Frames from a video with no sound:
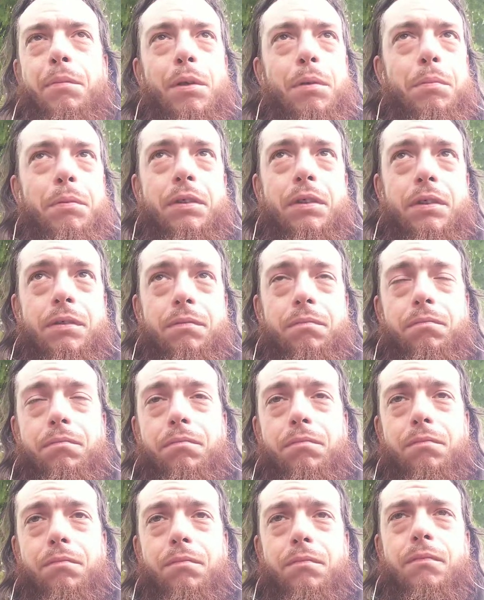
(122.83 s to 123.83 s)
Mobile.
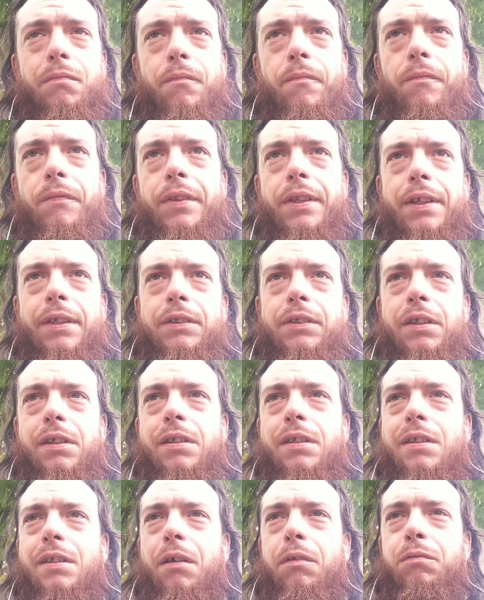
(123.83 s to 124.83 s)
Just
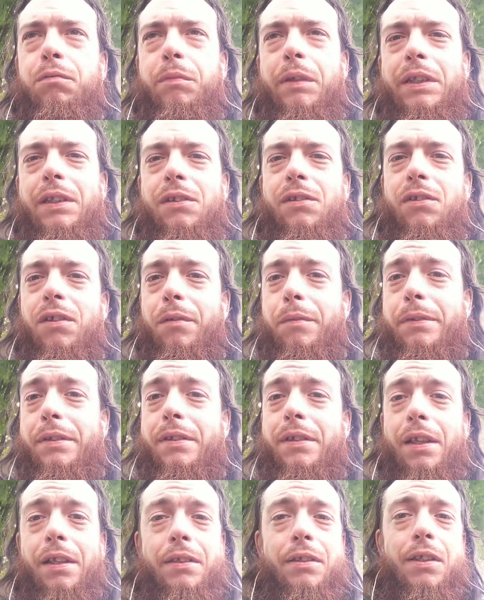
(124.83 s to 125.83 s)
supplement the
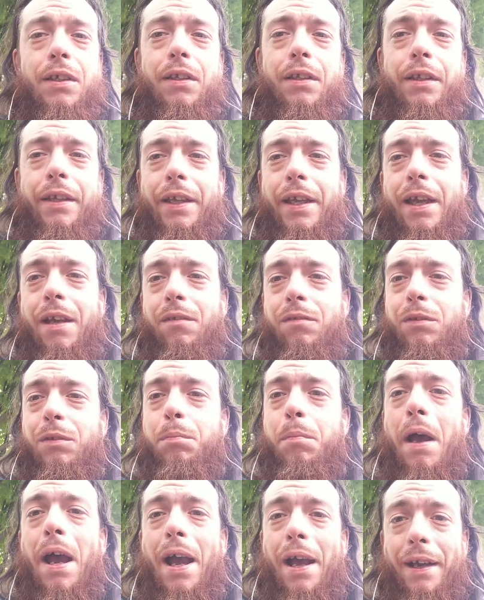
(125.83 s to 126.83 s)
service until it comes
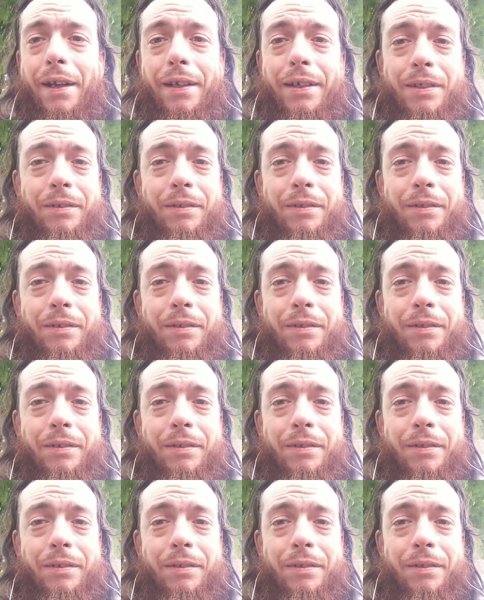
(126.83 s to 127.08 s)
back.